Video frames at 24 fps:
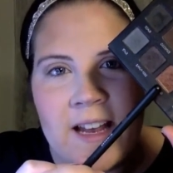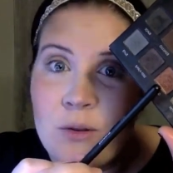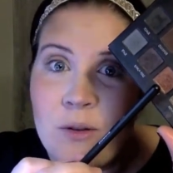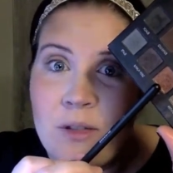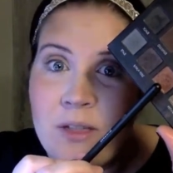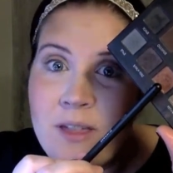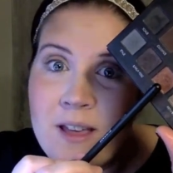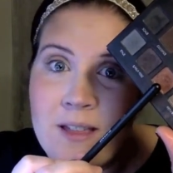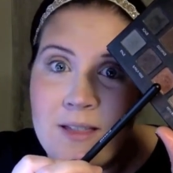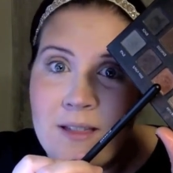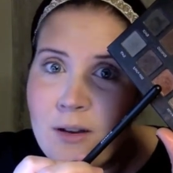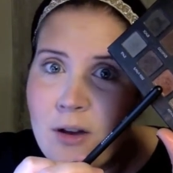You'd
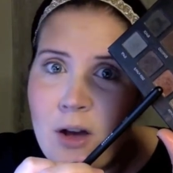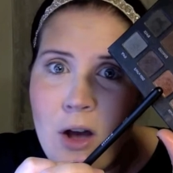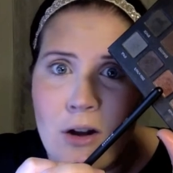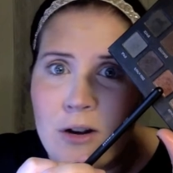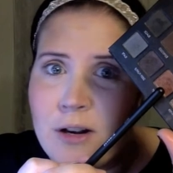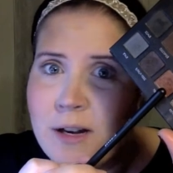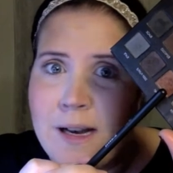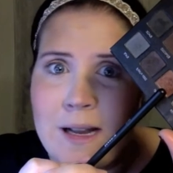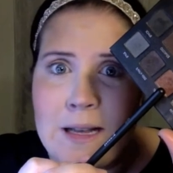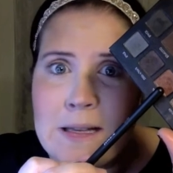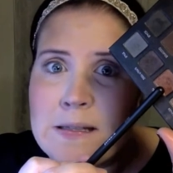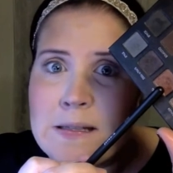think that
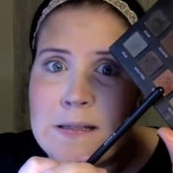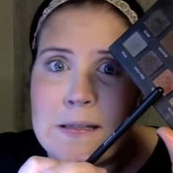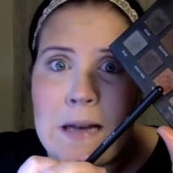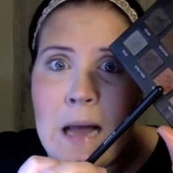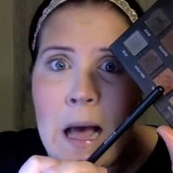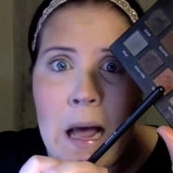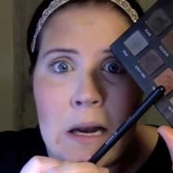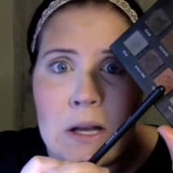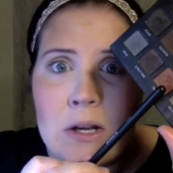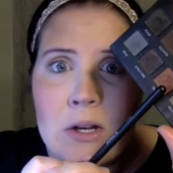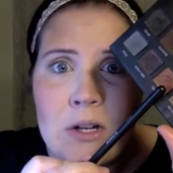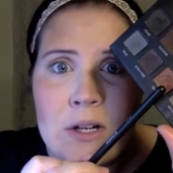Garnet is
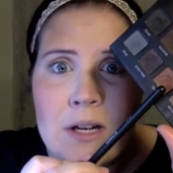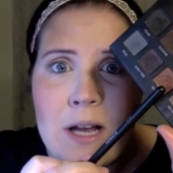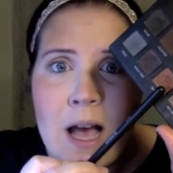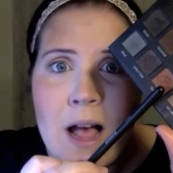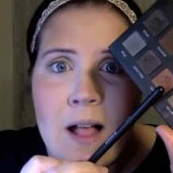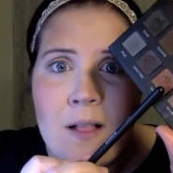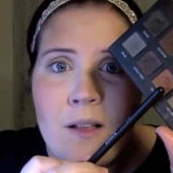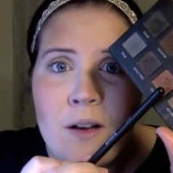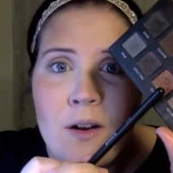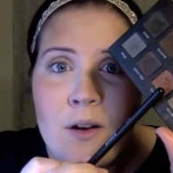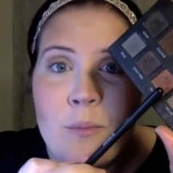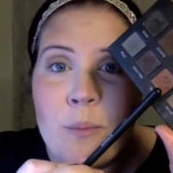not a good
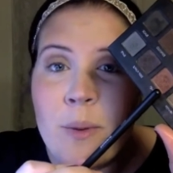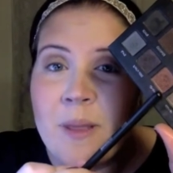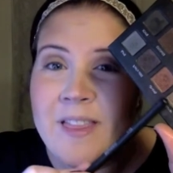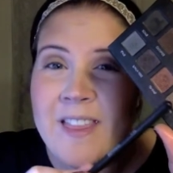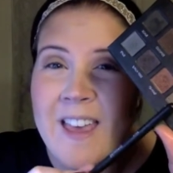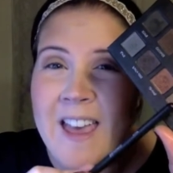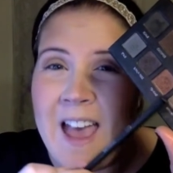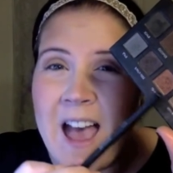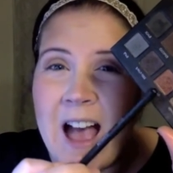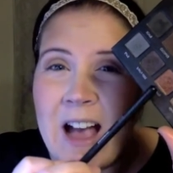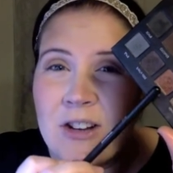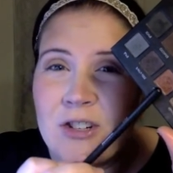color, but
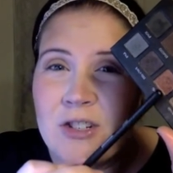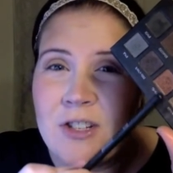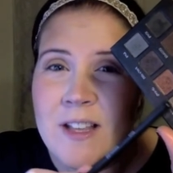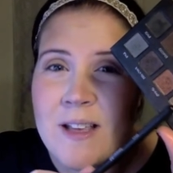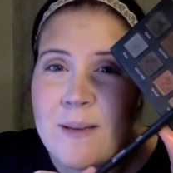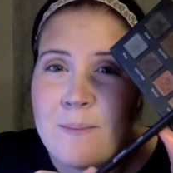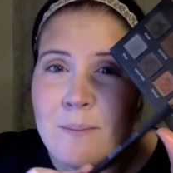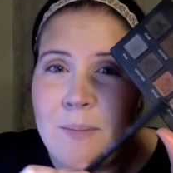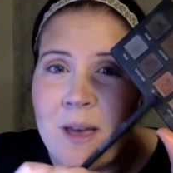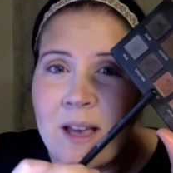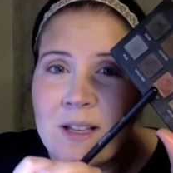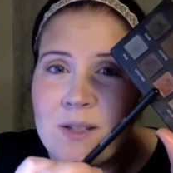they actually
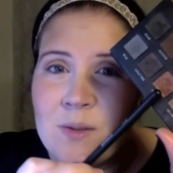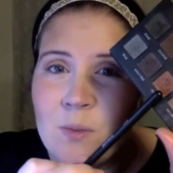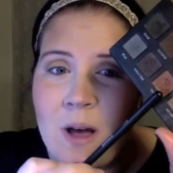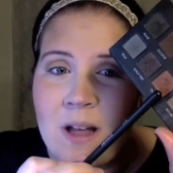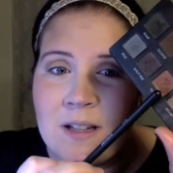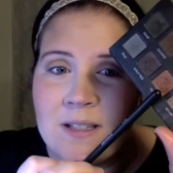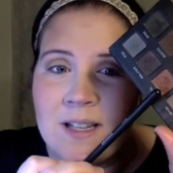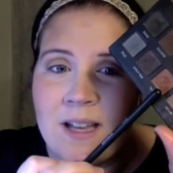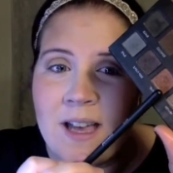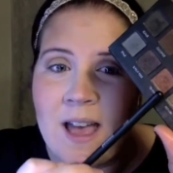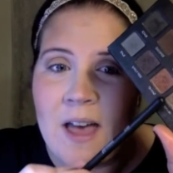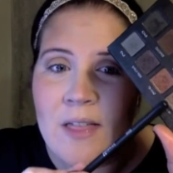mix
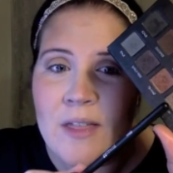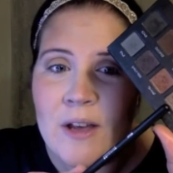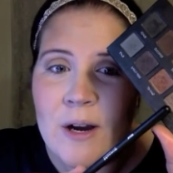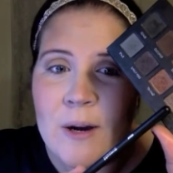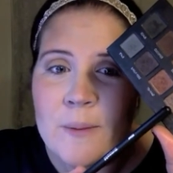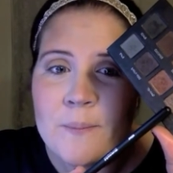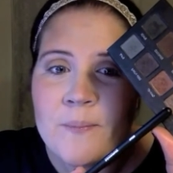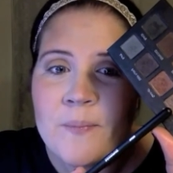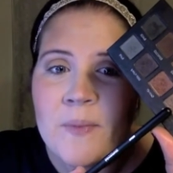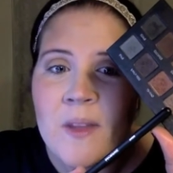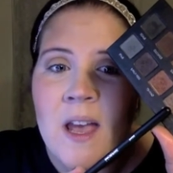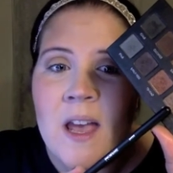well together.